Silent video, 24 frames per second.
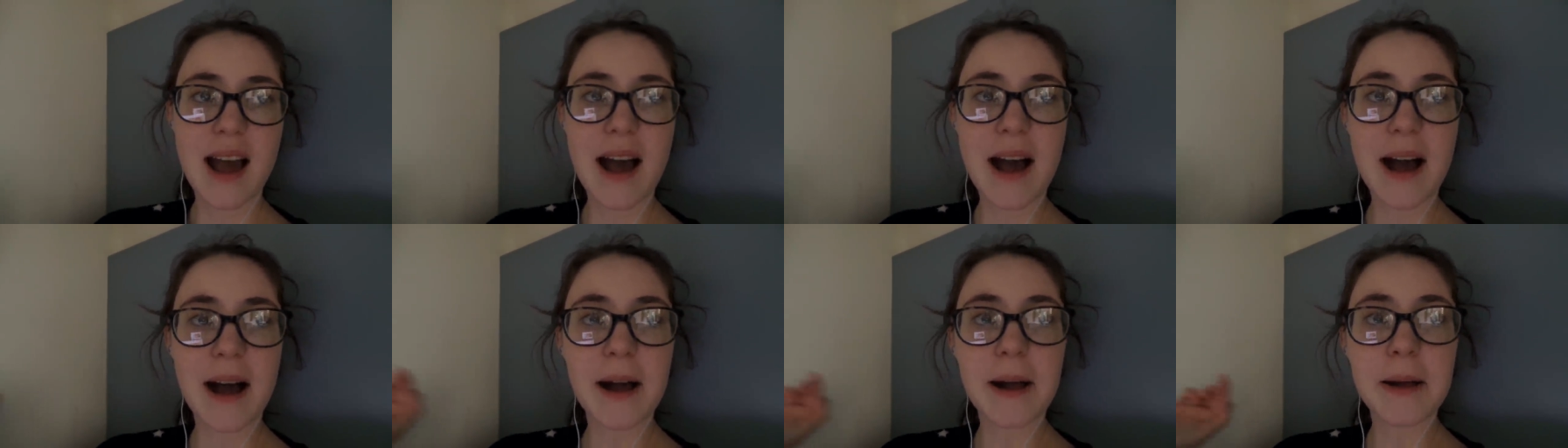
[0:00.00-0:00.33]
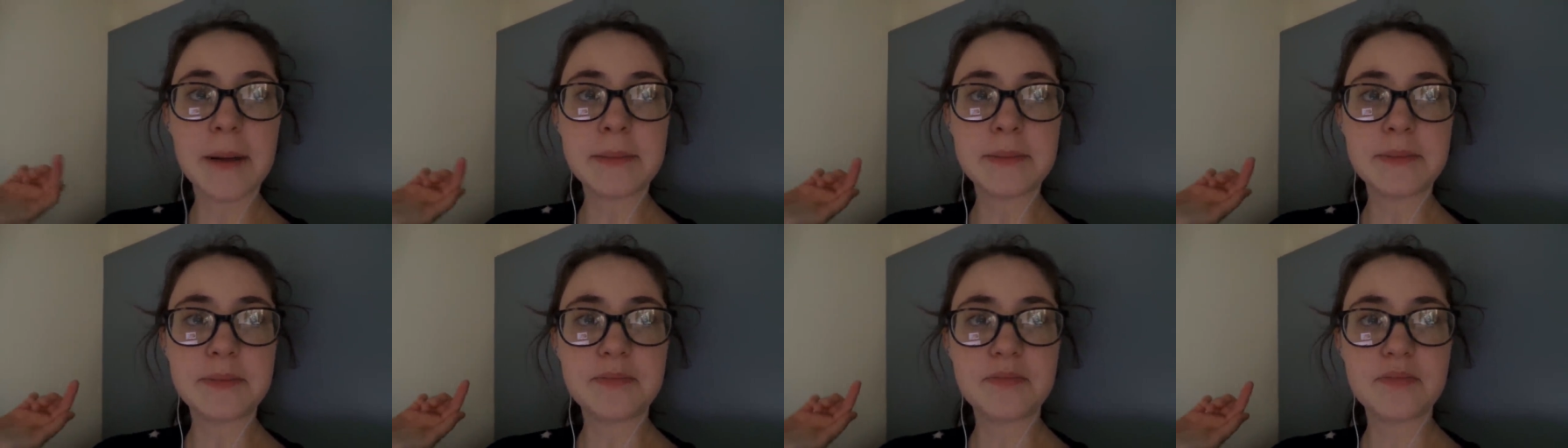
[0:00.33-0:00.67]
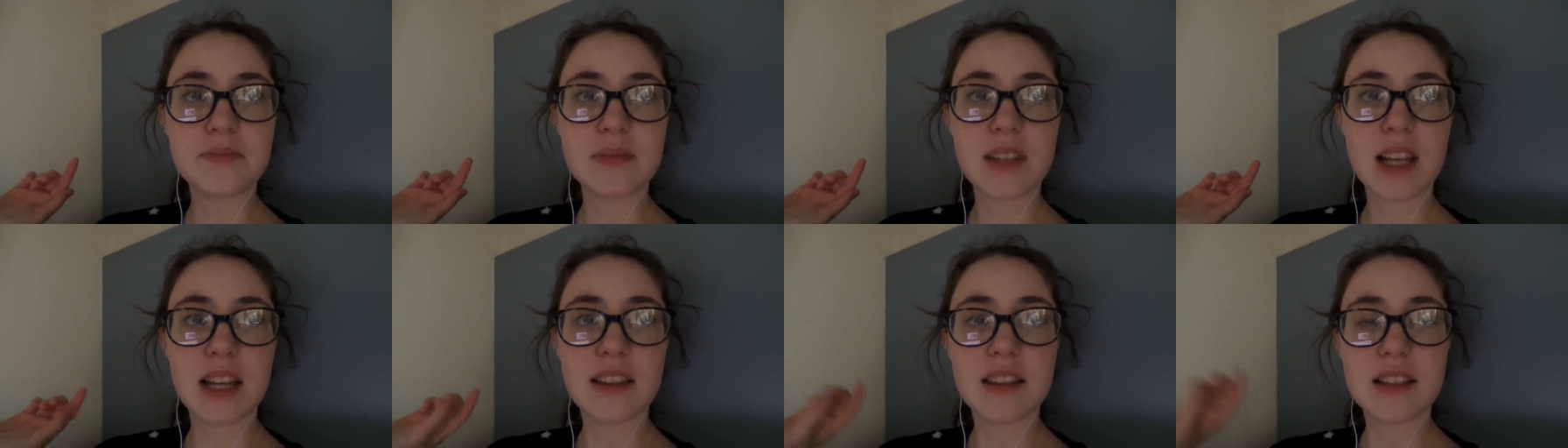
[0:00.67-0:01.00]
um,
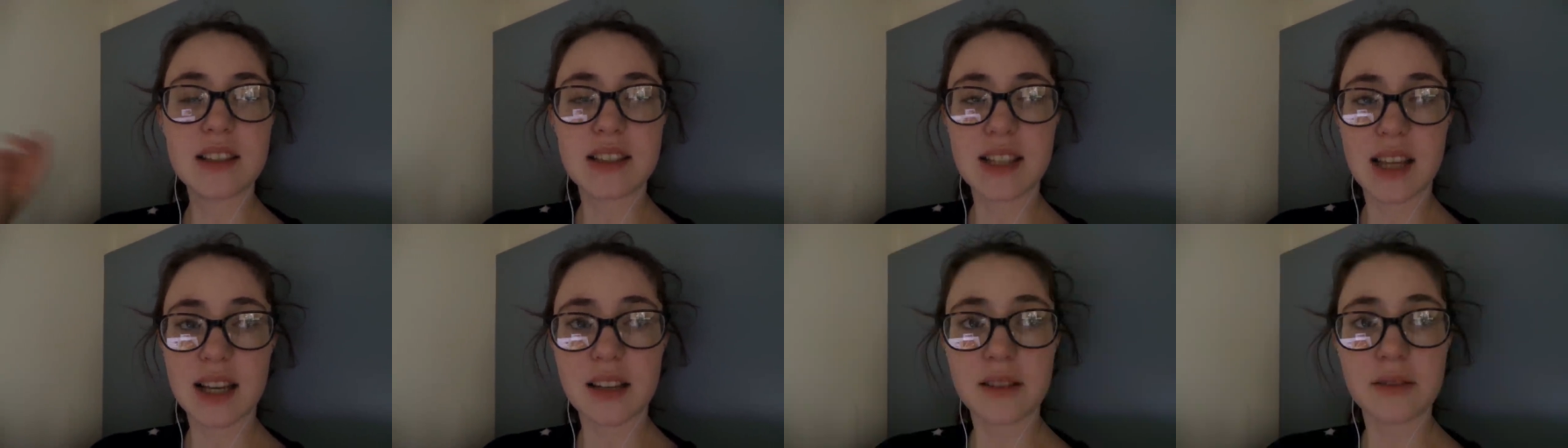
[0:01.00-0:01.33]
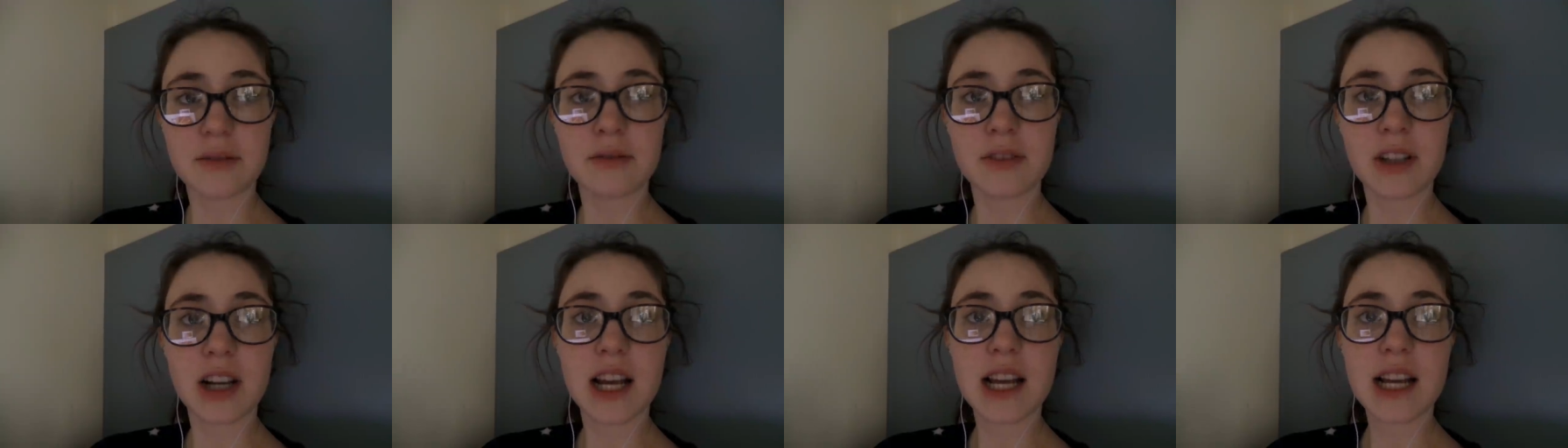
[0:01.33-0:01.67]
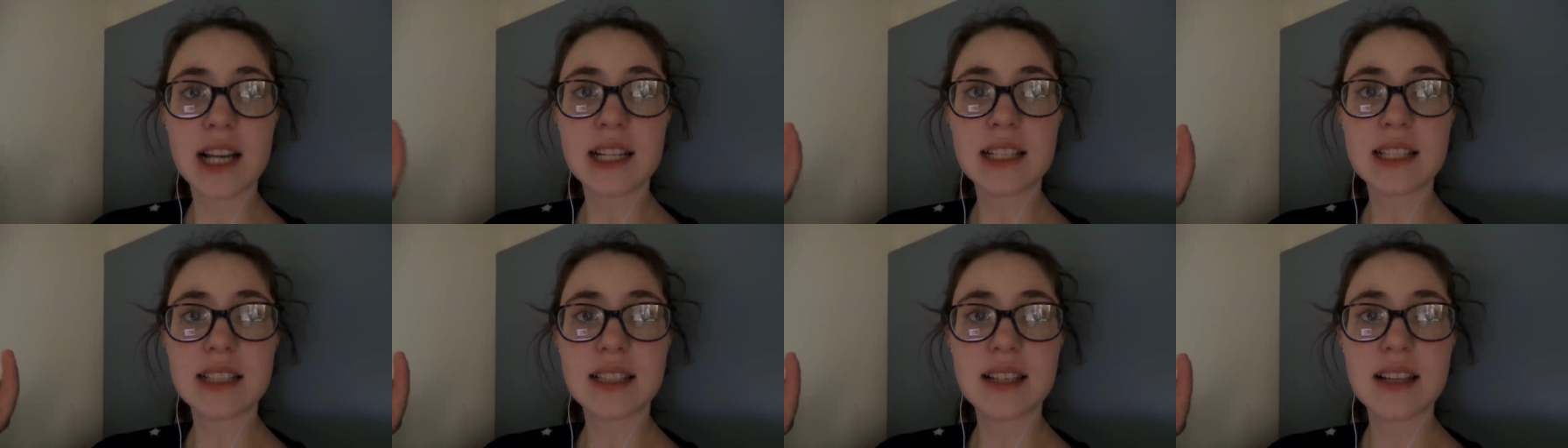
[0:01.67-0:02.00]
then the second
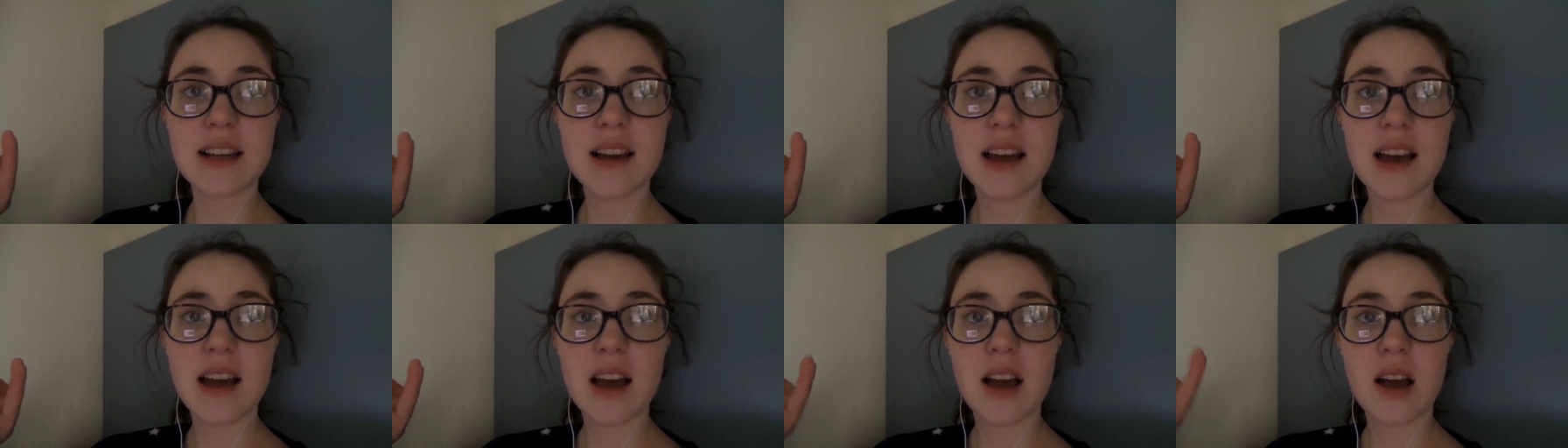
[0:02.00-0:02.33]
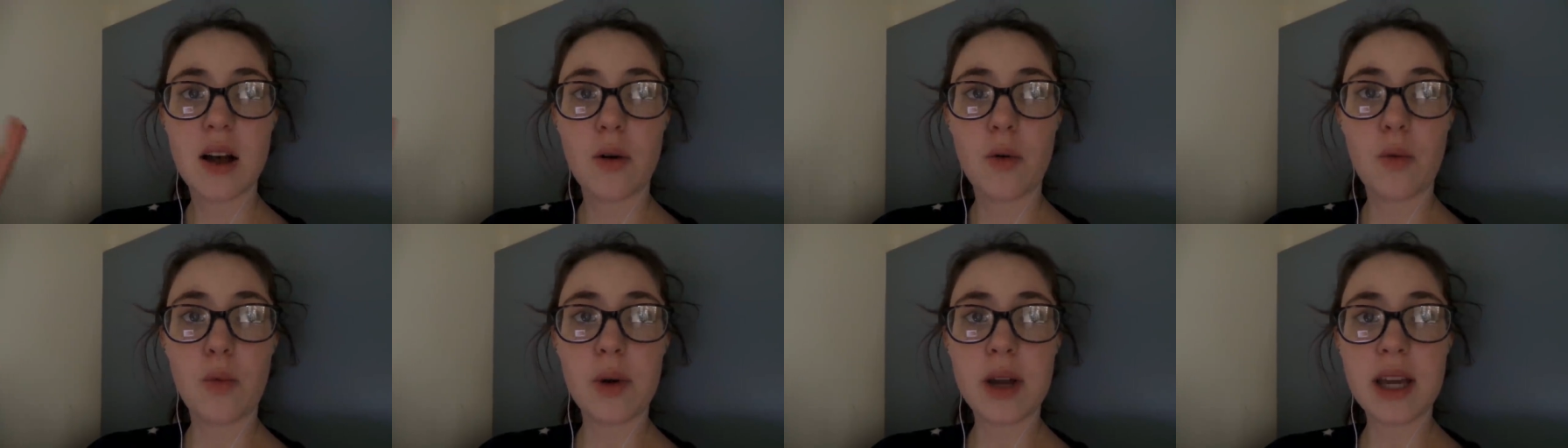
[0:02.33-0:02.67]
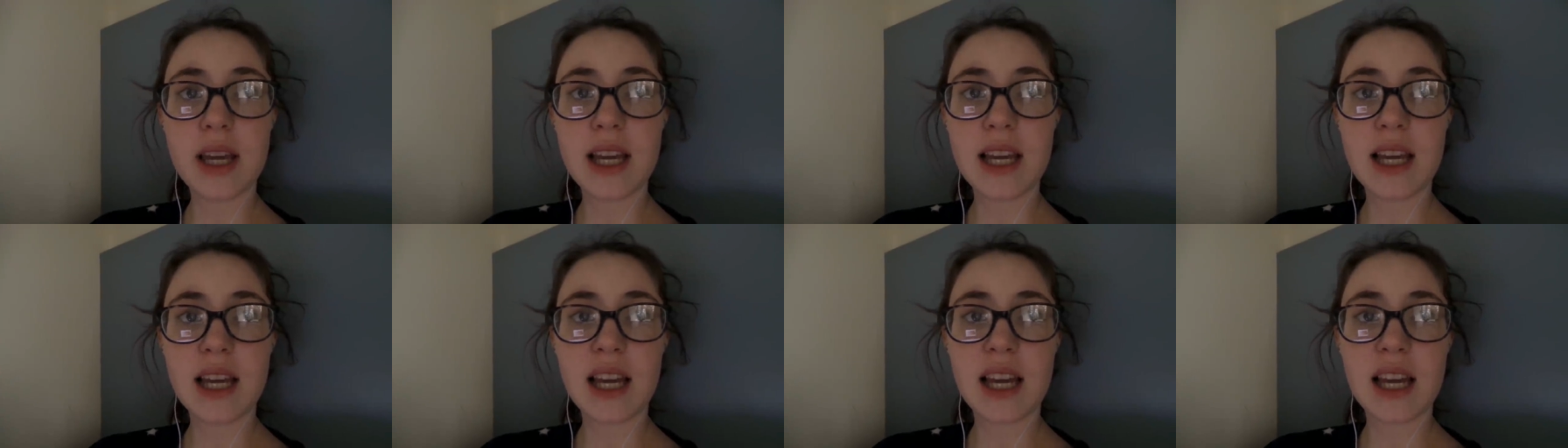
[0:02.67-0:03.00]
race
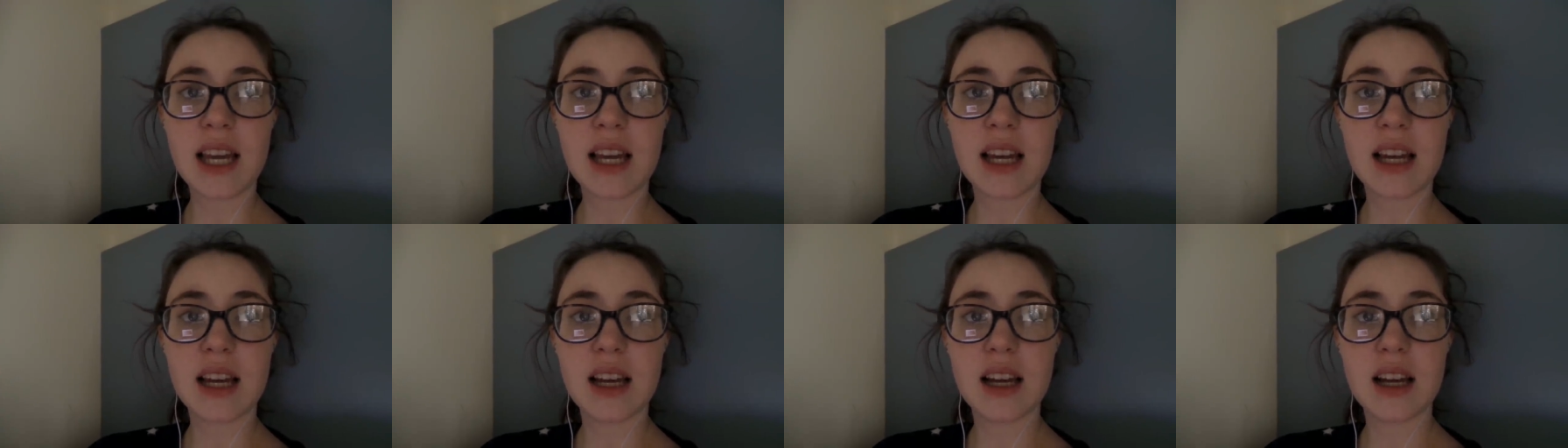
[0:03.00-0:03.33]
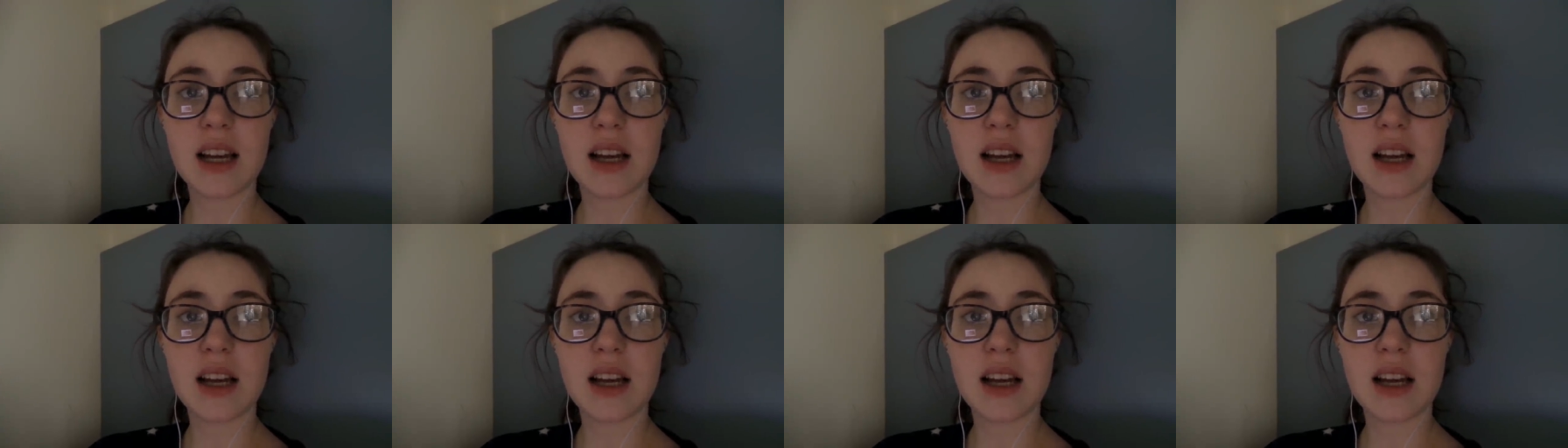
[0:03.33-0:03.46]
we